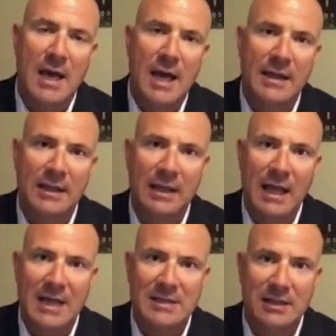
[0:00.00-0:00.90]
And then
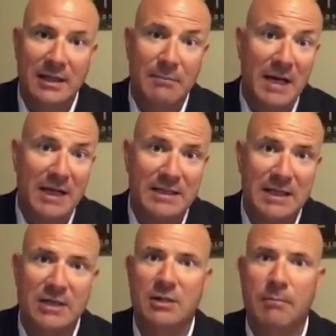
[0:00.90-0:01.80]
lastly, by
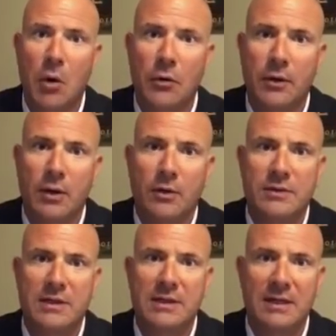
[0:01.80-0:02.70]
extension of both of
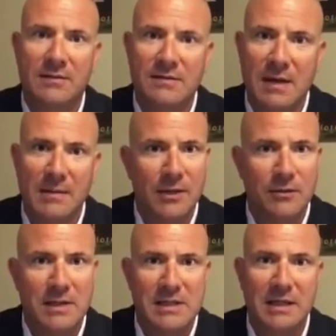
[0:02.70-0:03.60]
those, it gives them
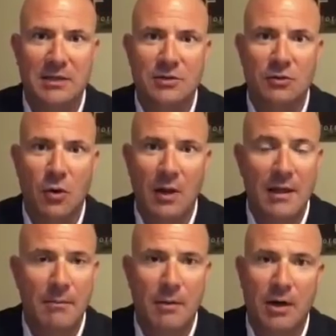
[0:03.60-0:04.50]
increasing control
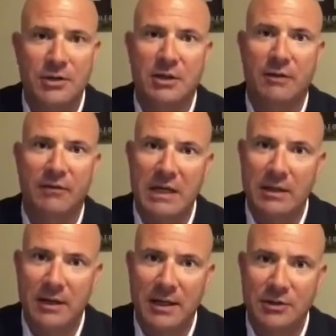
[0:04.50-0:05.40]
on the margin of the
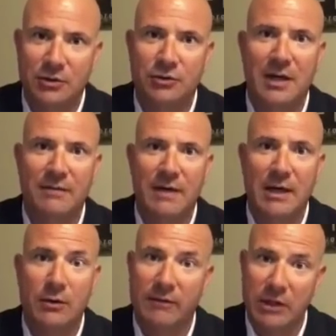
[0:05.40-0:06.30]
international trade
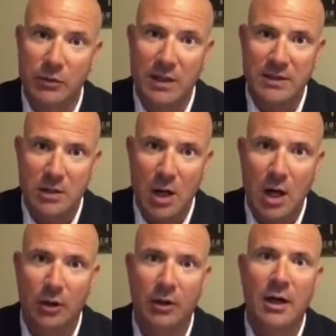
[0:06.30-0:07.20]
value of the US
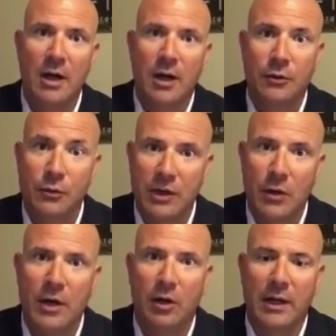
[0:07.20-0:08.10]
dollar through the
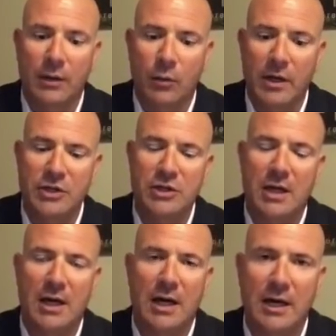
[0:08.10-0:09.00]
oil link, which
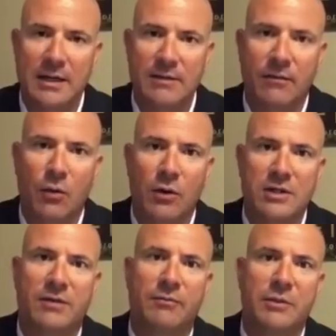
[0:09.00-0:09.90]
is of
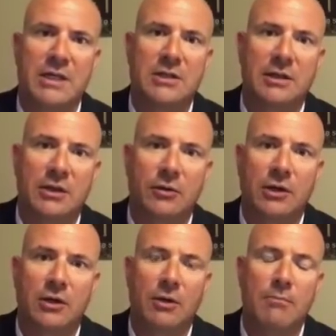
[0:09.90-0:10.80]
course of potentially
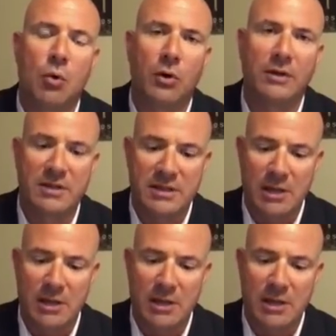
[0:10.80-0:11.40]
critical importance.